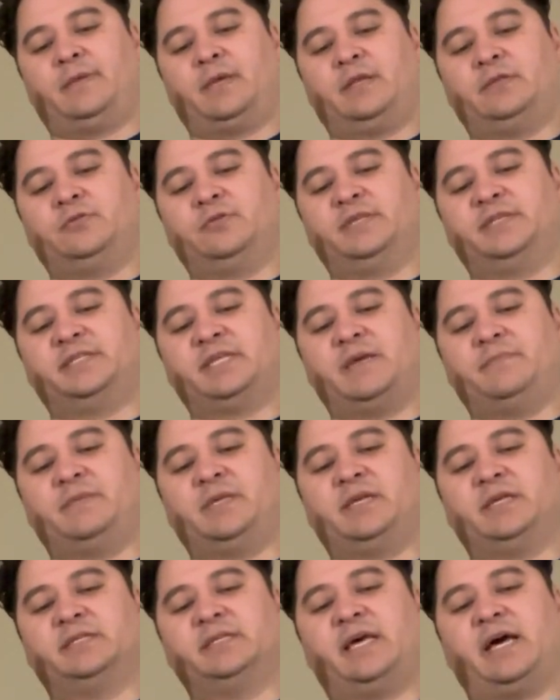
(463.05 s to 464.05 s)
And do the same
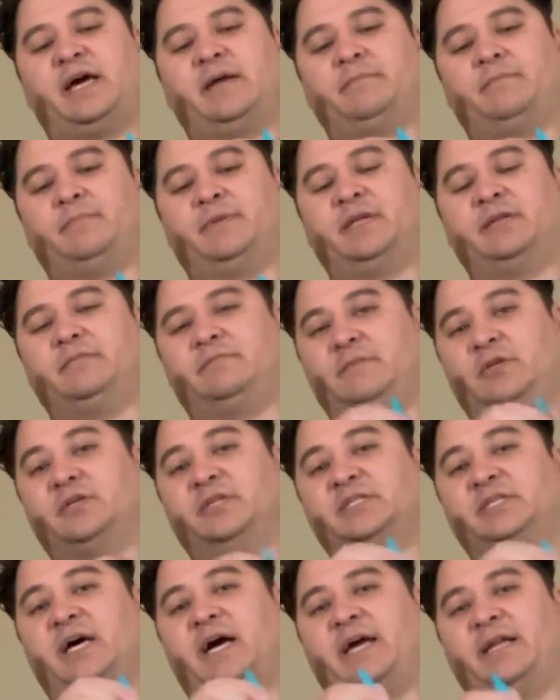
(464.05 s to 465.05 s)
thing as that, but you
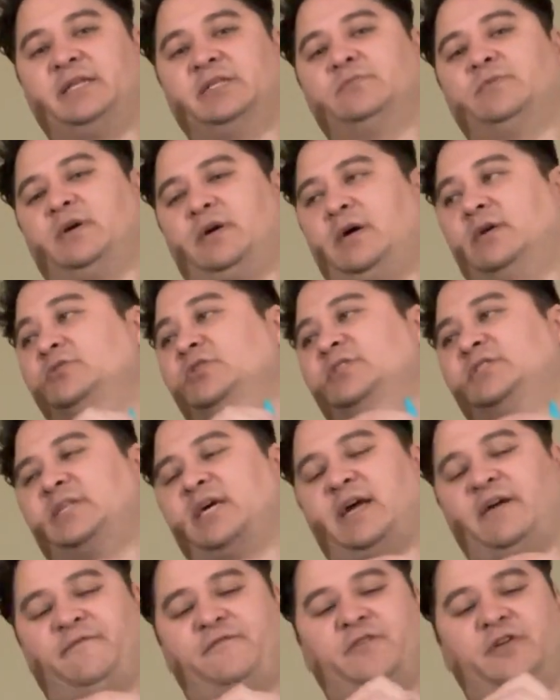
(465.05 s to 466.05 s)
could tie it as well. I'll just
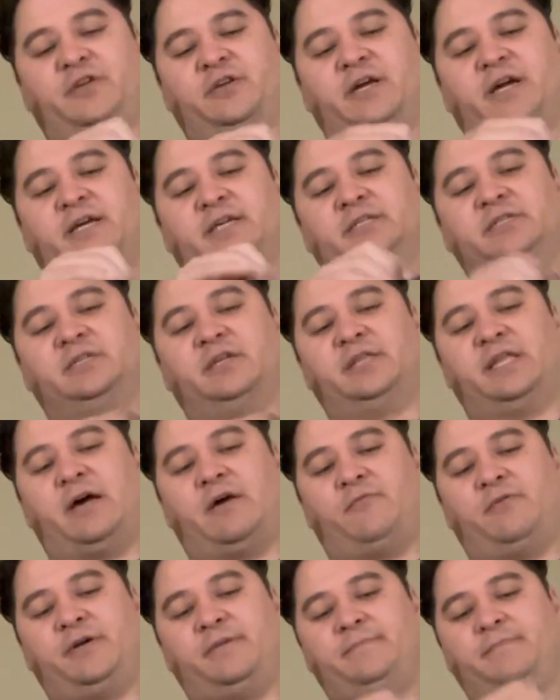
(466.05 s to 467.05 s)
tie it for you guys on
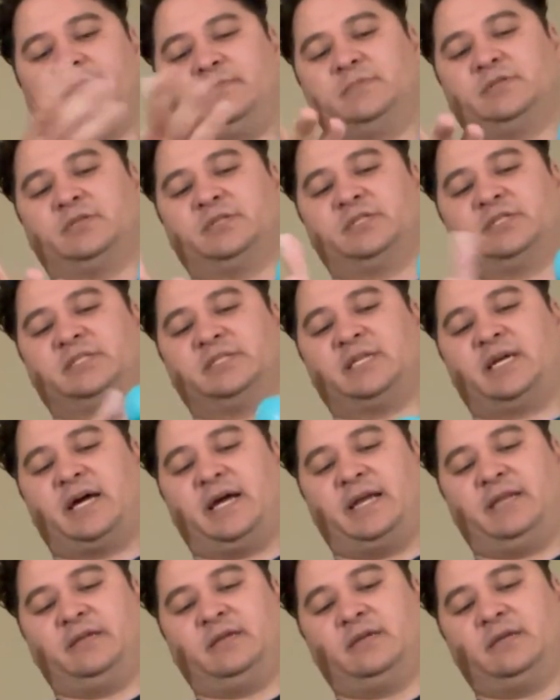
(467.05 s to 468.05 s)
that one. So it's just
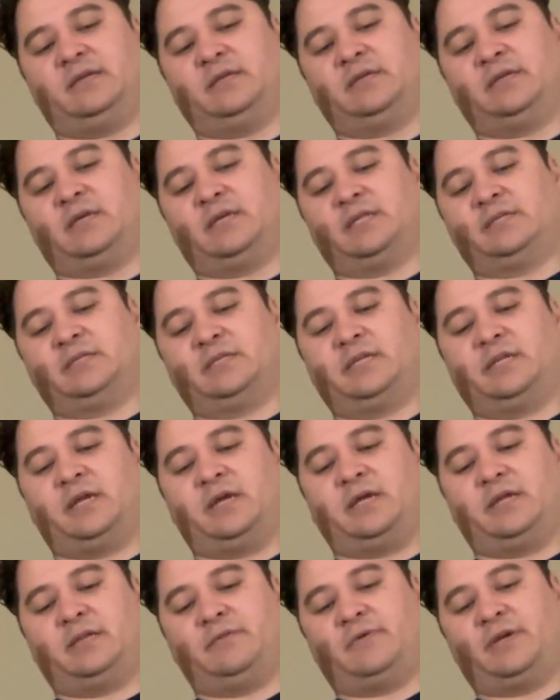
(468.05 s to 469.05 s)
tied as the
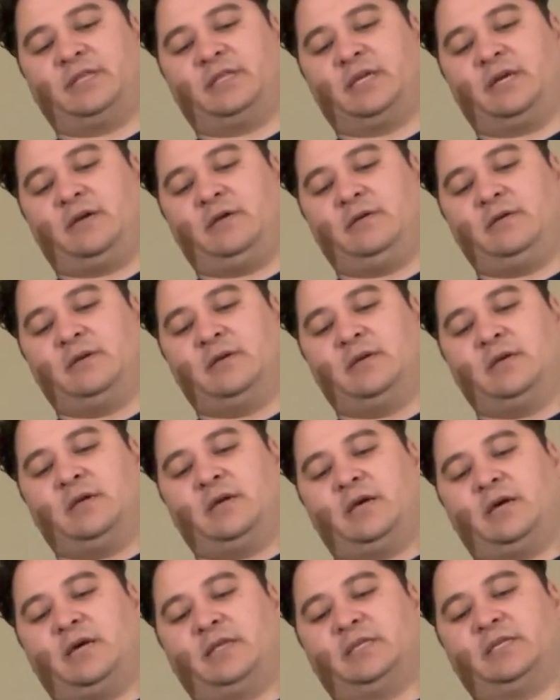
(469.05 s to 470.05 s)
knot right there,
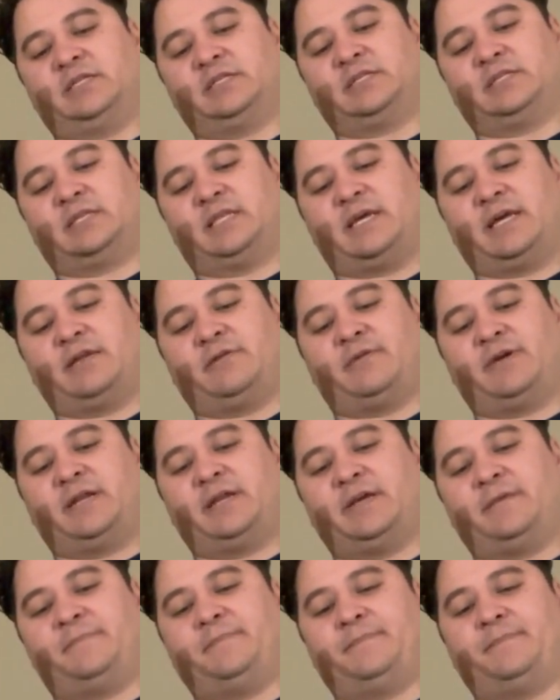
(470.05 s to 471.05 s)
and just slide it right in.